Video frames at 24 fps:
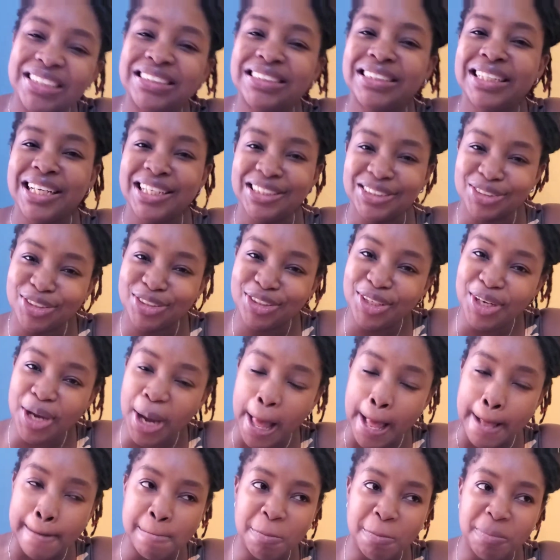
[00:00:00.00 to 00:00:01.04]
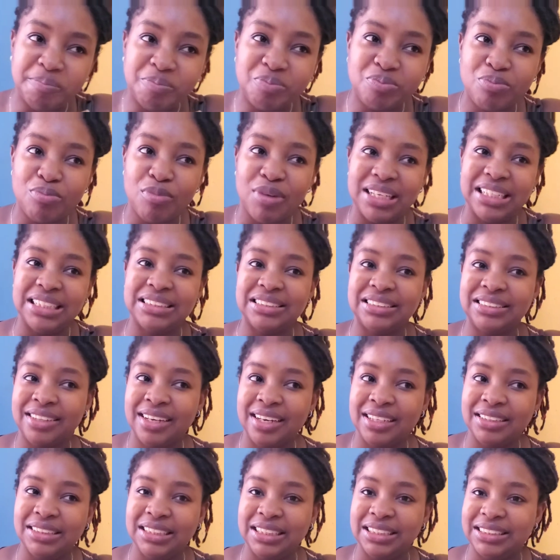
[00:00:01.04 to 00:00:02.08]
tastes good enough, but it's,
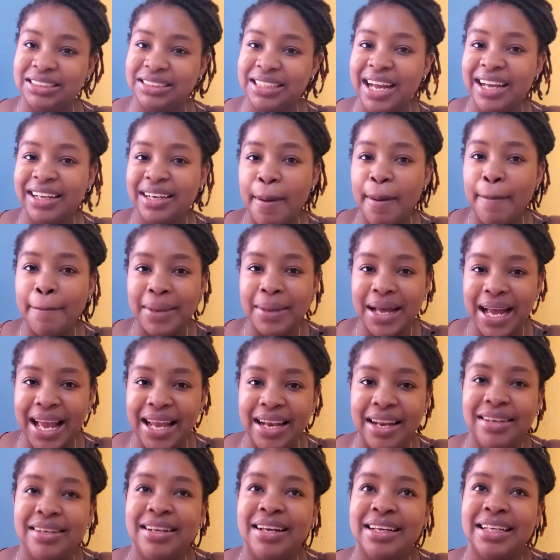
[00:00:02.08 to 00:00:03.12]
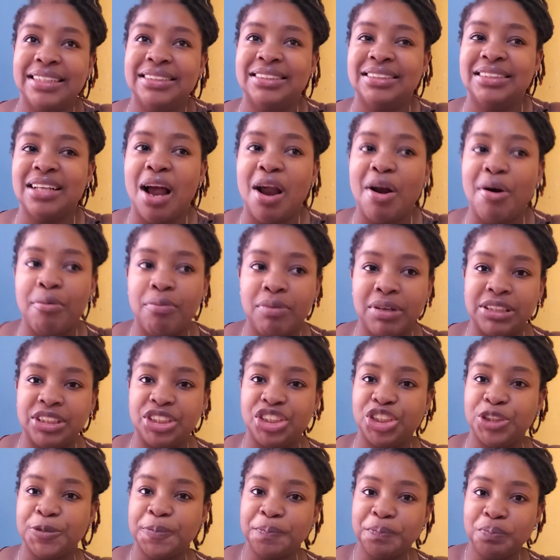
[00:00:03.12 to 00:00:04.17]
kind, it's kind of mild. I'm not getting that rich
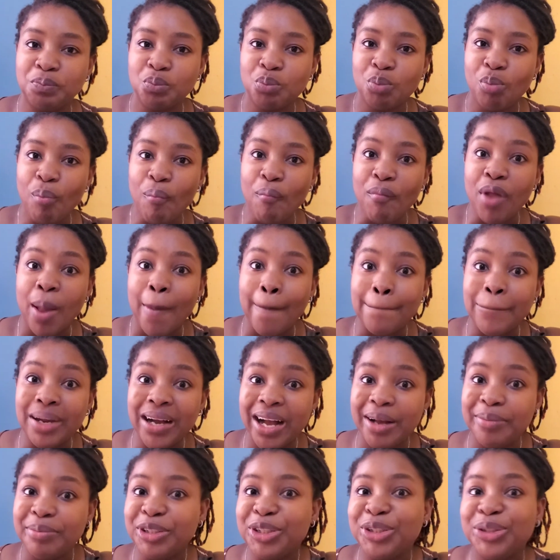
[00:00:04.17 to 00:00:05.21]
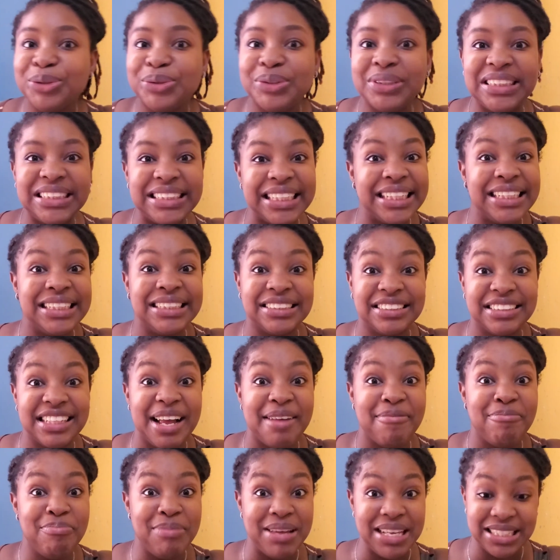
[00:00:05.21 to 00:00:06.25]
barbecue taste
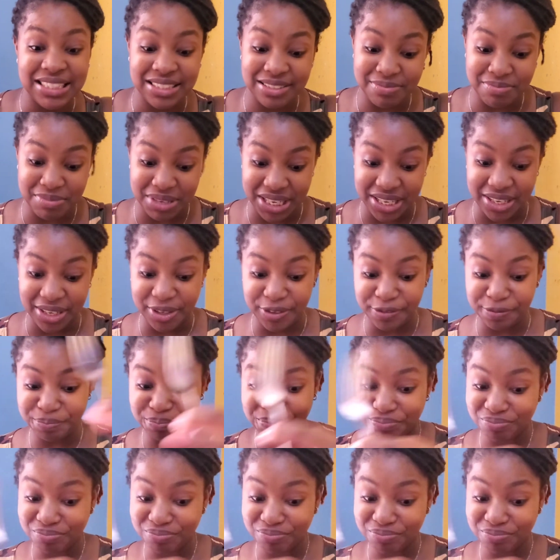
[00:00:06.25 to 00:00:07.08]
like best meal.